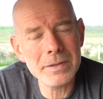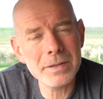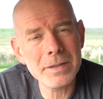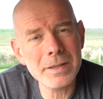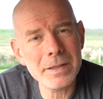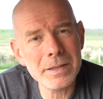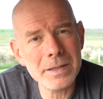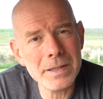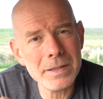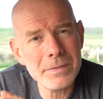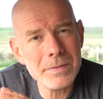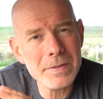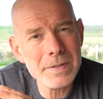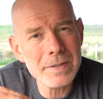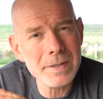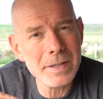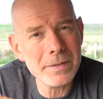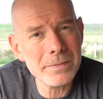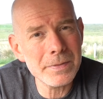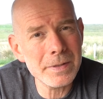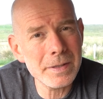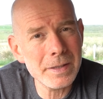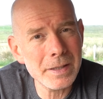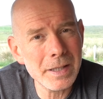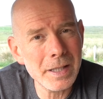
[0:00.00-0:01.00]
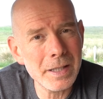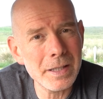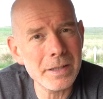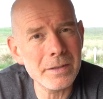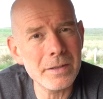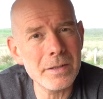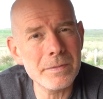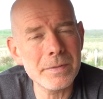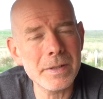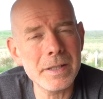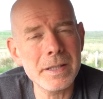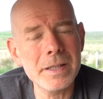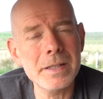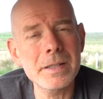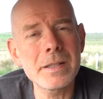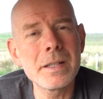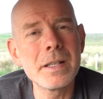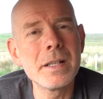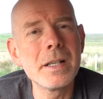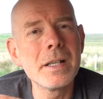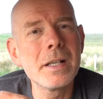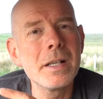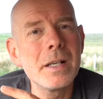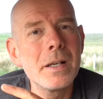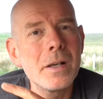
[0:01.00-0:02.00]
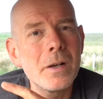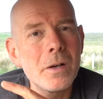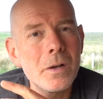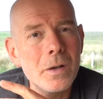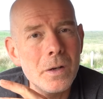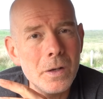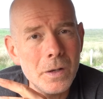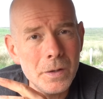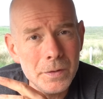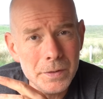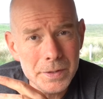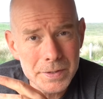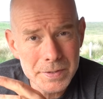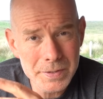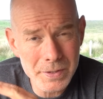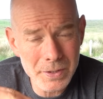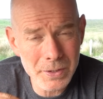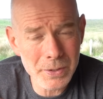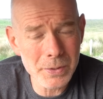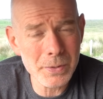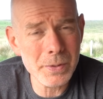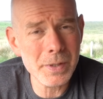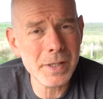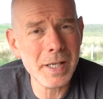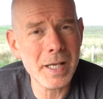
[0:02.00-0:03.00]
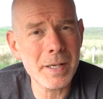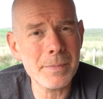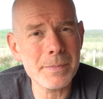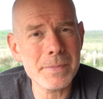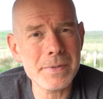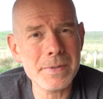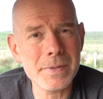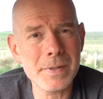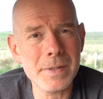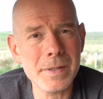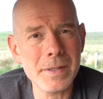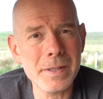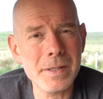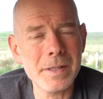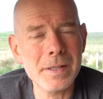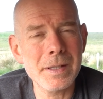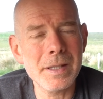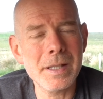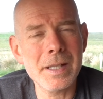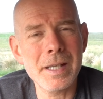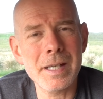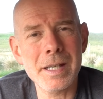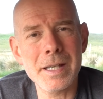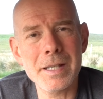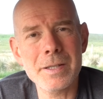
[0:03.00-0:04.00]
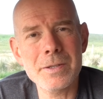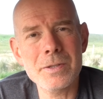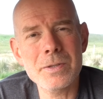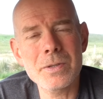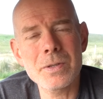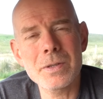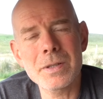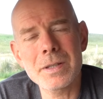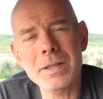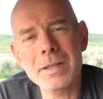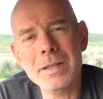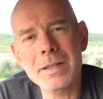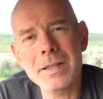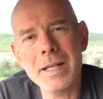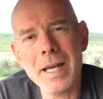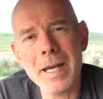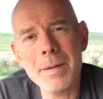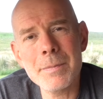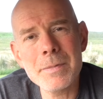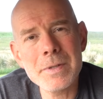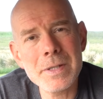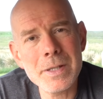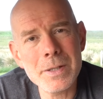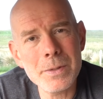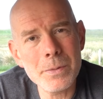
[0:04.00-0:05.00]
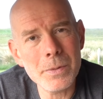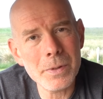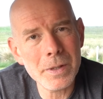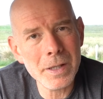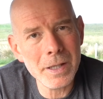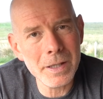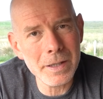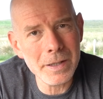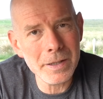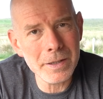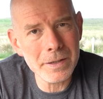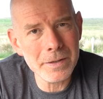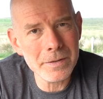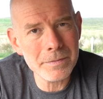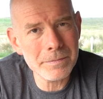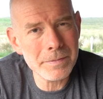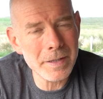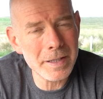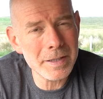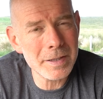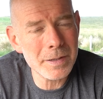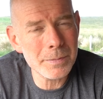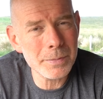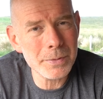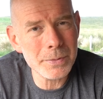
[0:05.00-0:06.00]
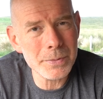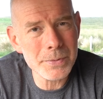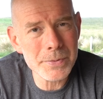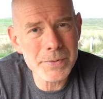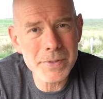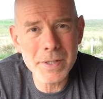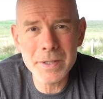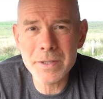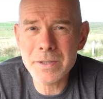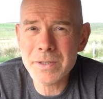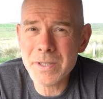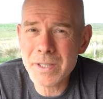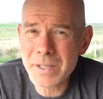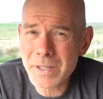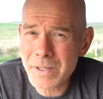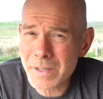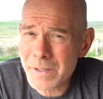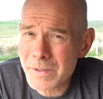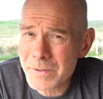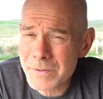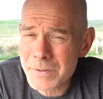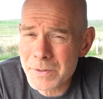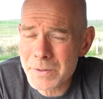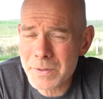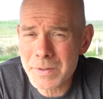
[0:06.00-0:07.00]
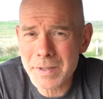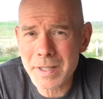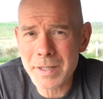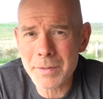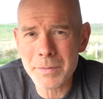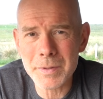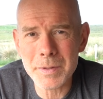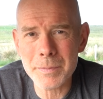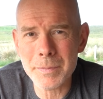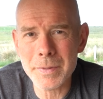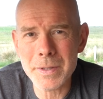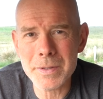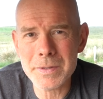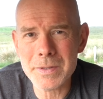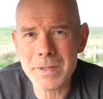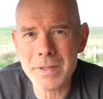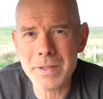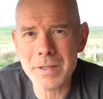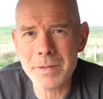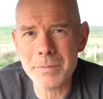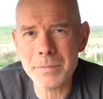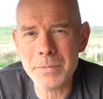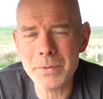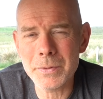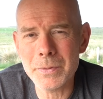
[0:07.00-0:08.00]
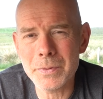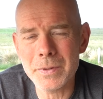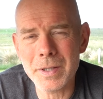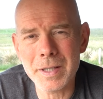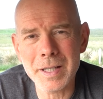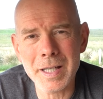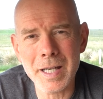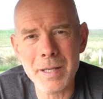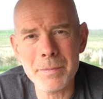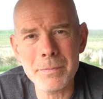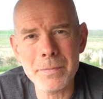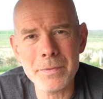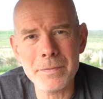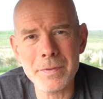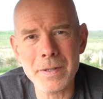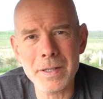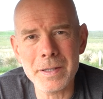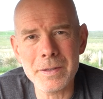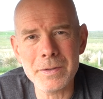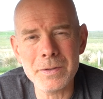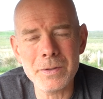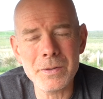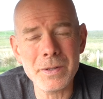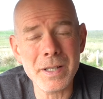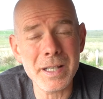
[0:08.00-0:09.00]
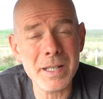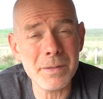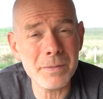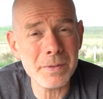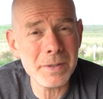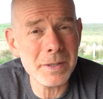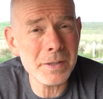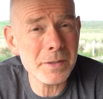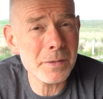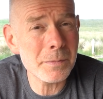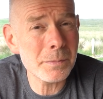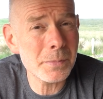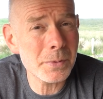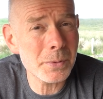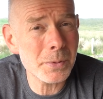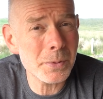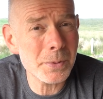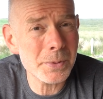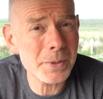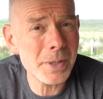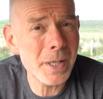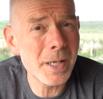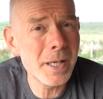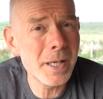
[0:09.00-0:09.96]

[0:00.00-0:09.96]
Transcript: you can leave your stuff in the caravan on a secure campsite and you can empty your car of valuables. You can't do that with a motorhome or a campervan. You've got everything on board,